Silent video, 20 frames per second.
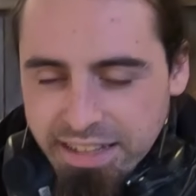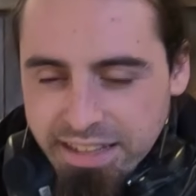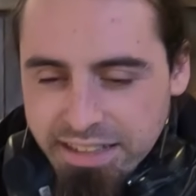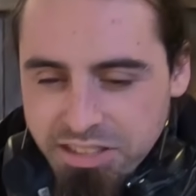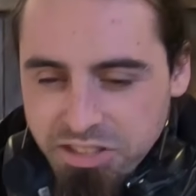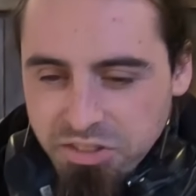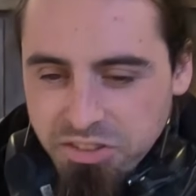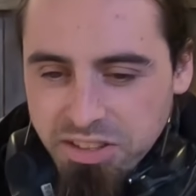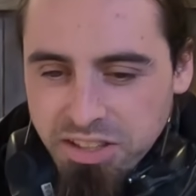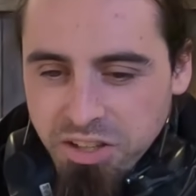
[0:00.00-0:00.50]

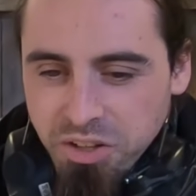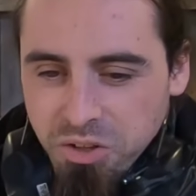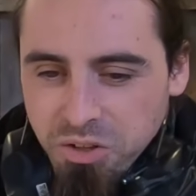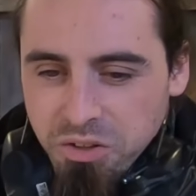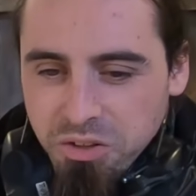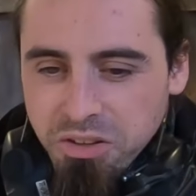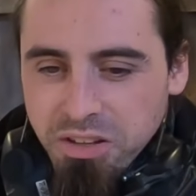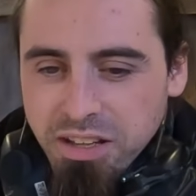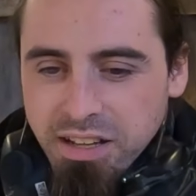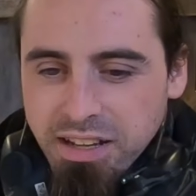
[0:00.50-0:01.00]
so the
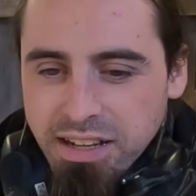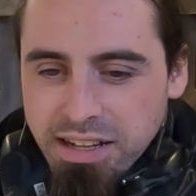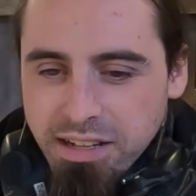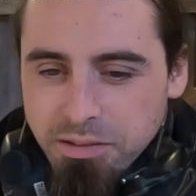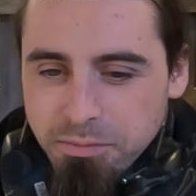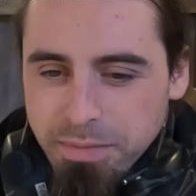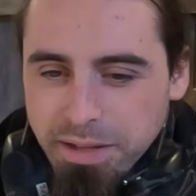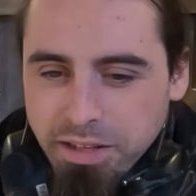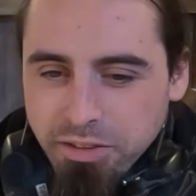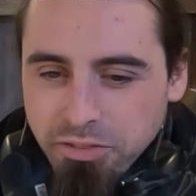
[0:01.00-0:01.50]
whole,
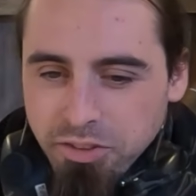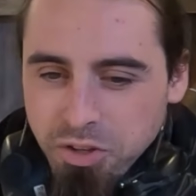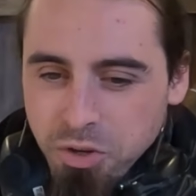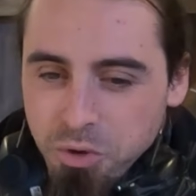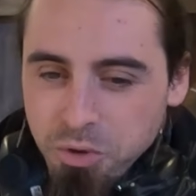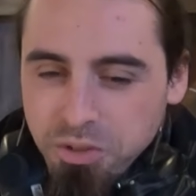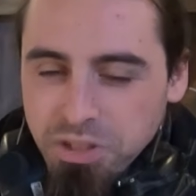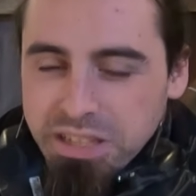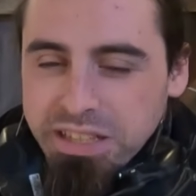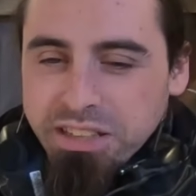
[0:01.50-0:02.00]
I'll make a
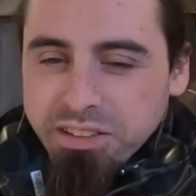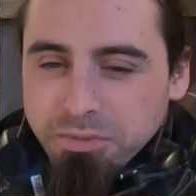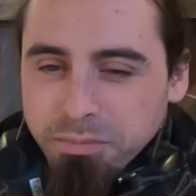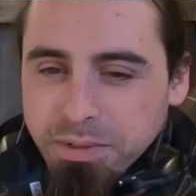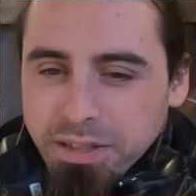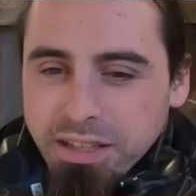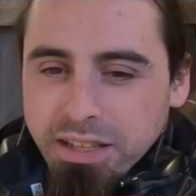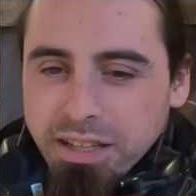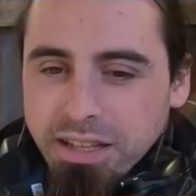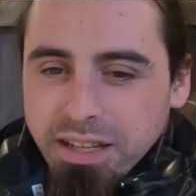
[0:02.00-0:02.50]
recording of
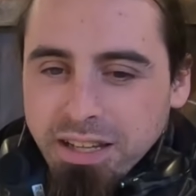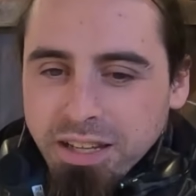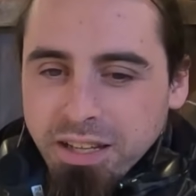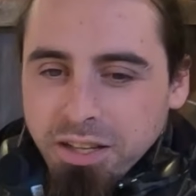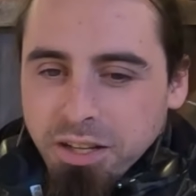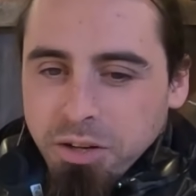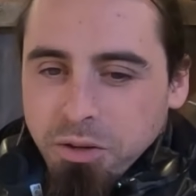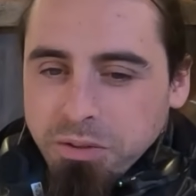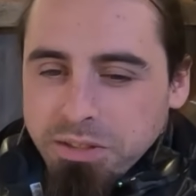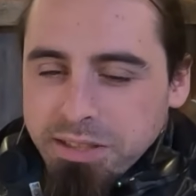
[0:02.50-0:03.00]
me,
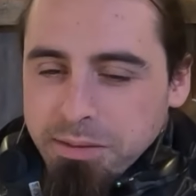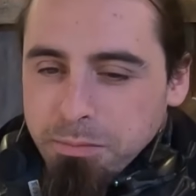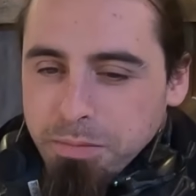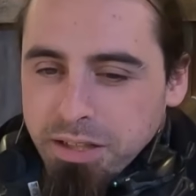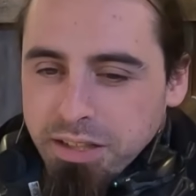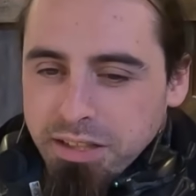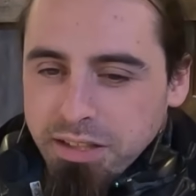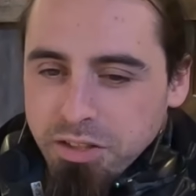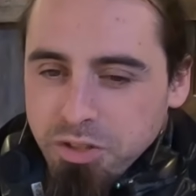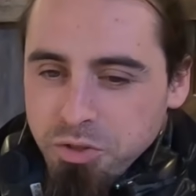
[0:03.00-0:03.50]
you know,
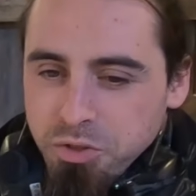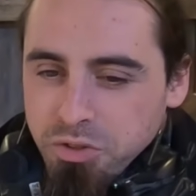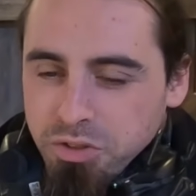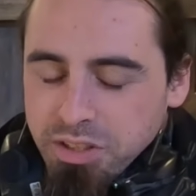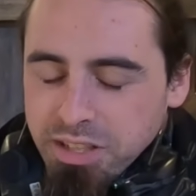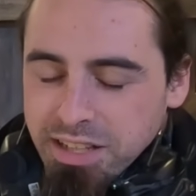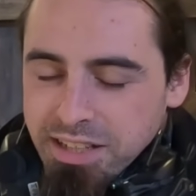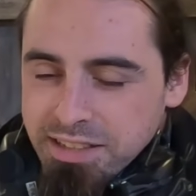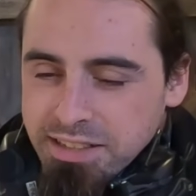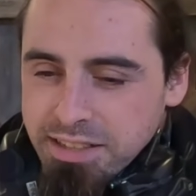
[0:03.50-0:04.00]
assembling the door
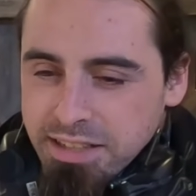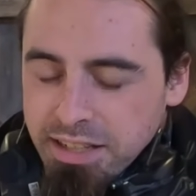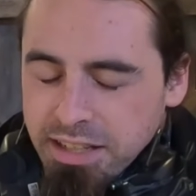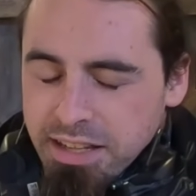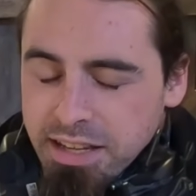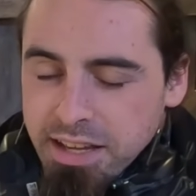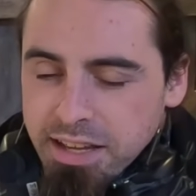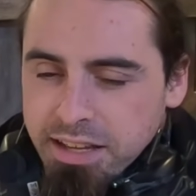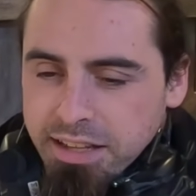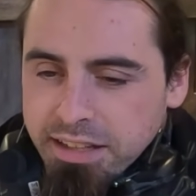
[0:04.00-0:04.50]
and that.
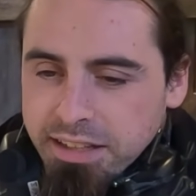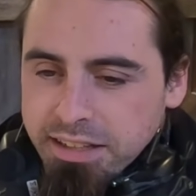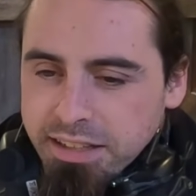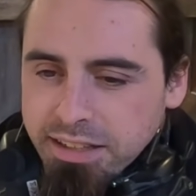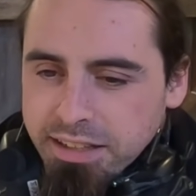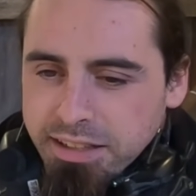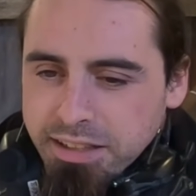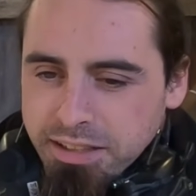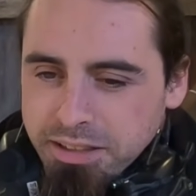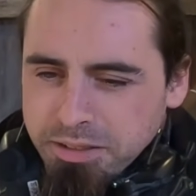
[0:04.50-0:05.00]

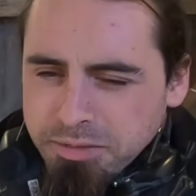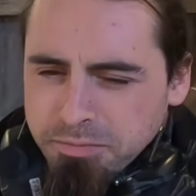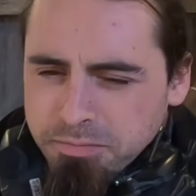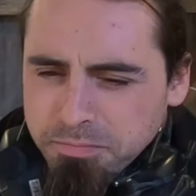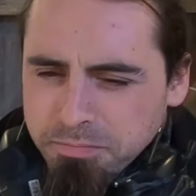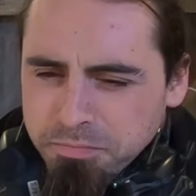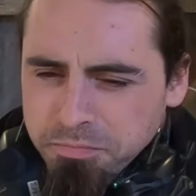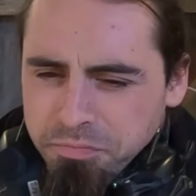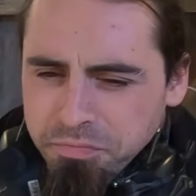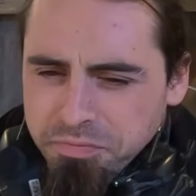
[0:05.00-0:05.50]

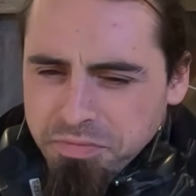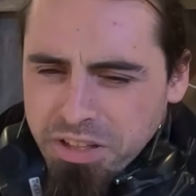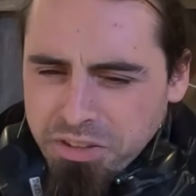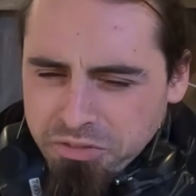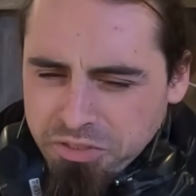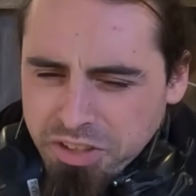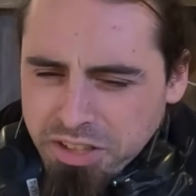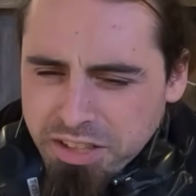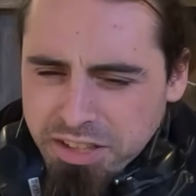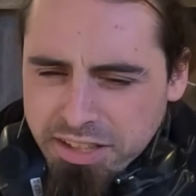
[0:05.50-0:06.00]
I
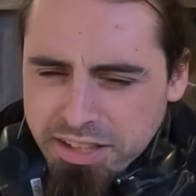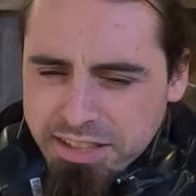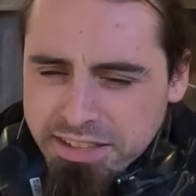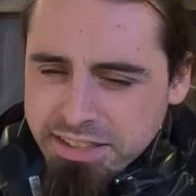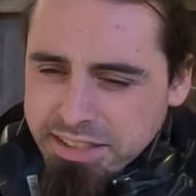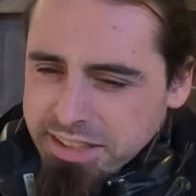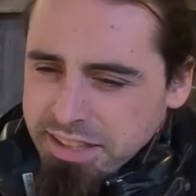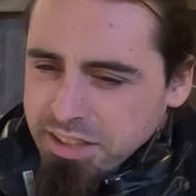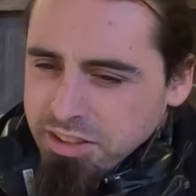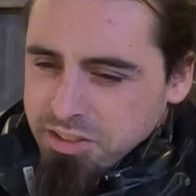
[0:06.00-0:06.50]
really need
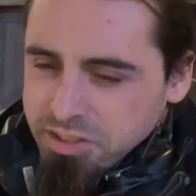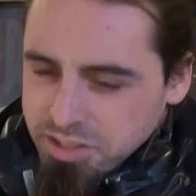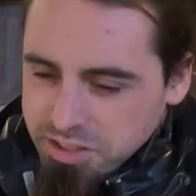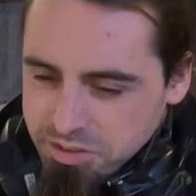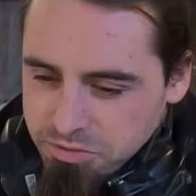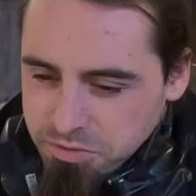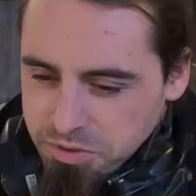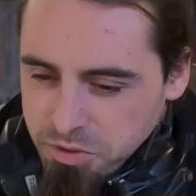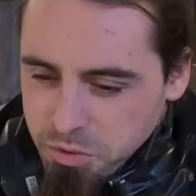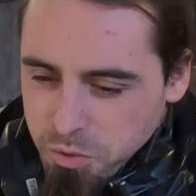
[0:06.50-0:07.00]
to get onto
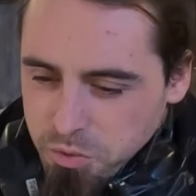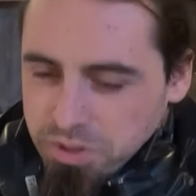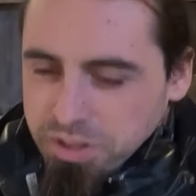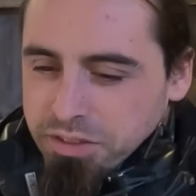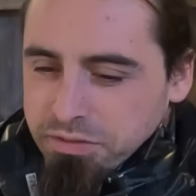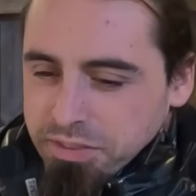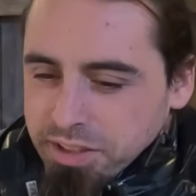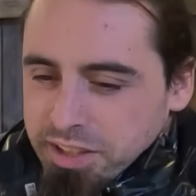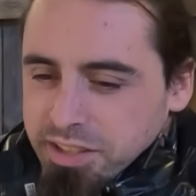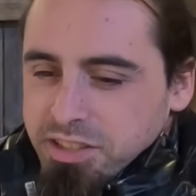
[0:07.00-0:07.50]
this
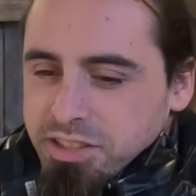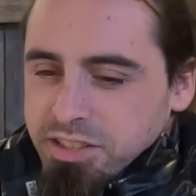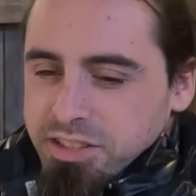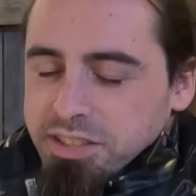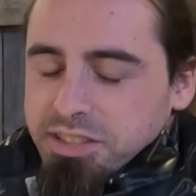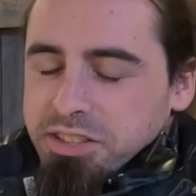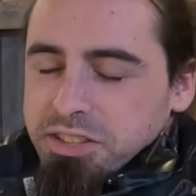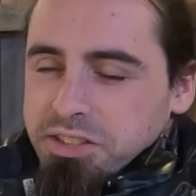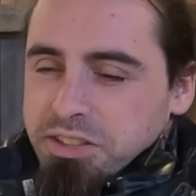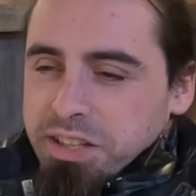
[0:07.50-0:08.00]
recording thing because
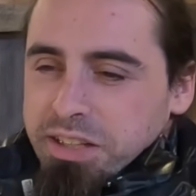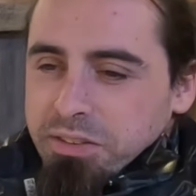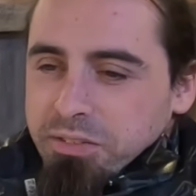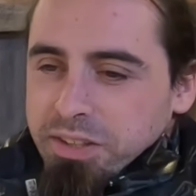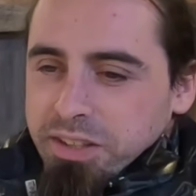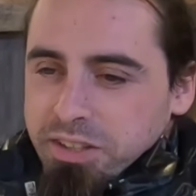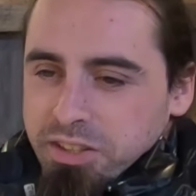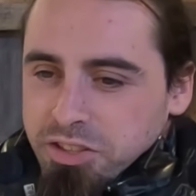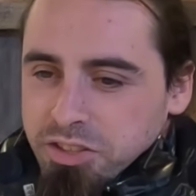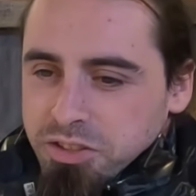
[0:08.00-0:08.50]
I just kind of
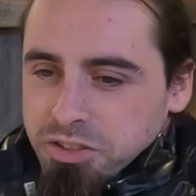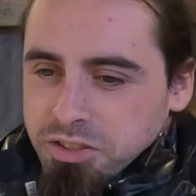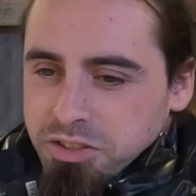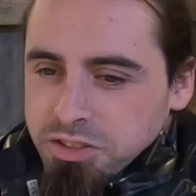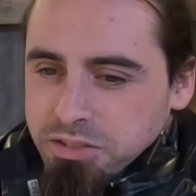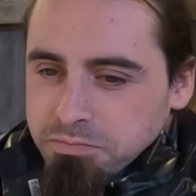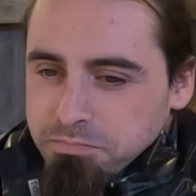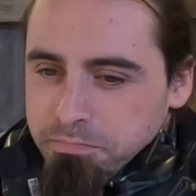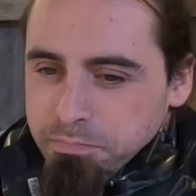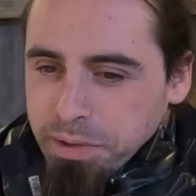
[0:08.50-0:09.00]
went,
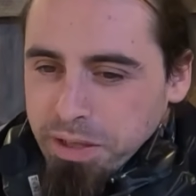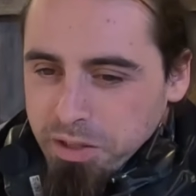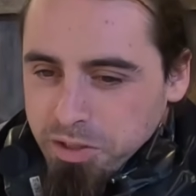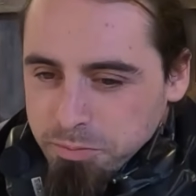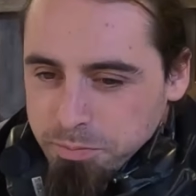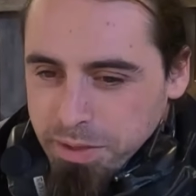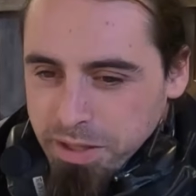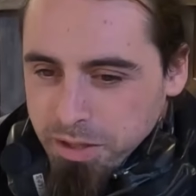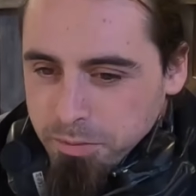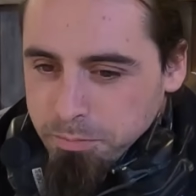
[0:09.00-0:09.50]

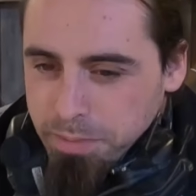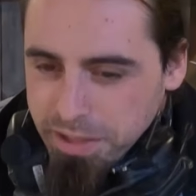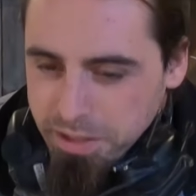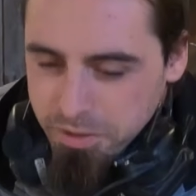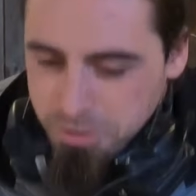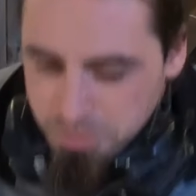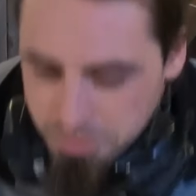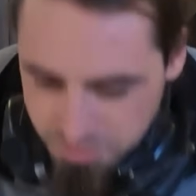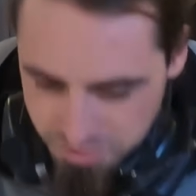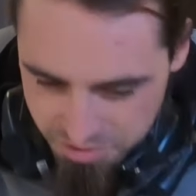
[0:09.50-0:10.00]

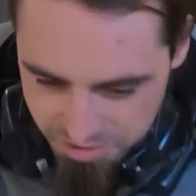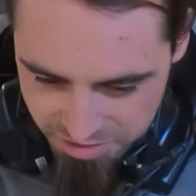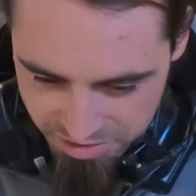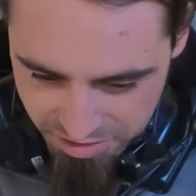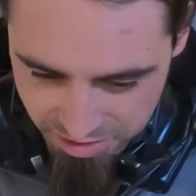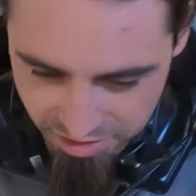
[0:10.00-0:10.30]
build.